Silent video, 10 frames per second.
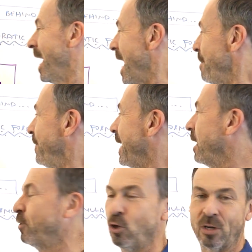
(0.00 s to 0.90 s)
I'm
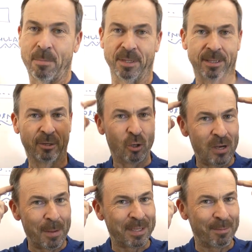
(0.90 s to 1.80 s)
thinking of two numbers. There are two
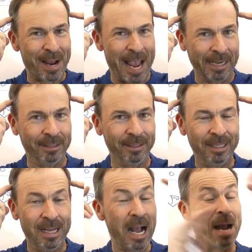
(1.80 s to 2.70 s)
numbers in my head.
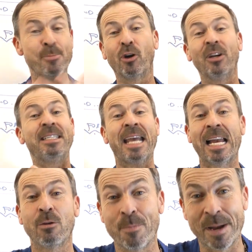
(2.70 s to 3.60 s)
I'm not going to
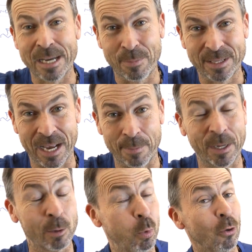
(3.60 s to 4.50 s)
tell you what my numbers are,
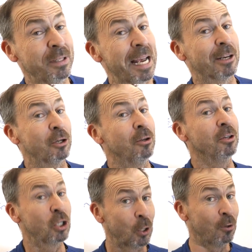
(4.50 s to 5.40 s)
but I will tell
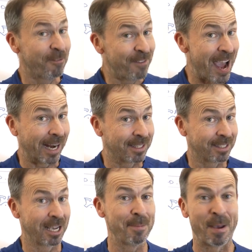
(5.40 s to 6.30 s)
you two
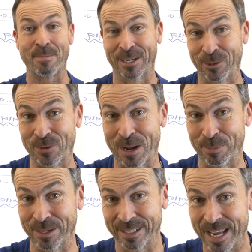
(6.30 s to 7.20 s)
facts about my two
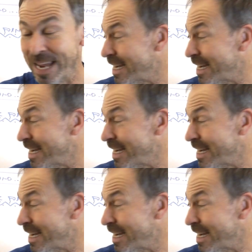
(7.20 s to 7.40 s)
numbers.